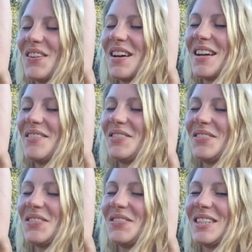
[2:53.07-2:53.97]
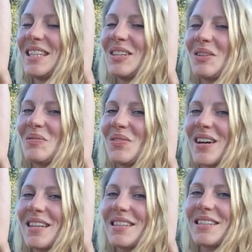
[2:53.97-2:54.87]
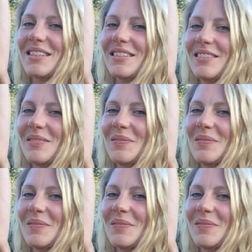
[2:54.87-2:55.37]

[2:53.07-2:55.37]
five to fifteen long breaths.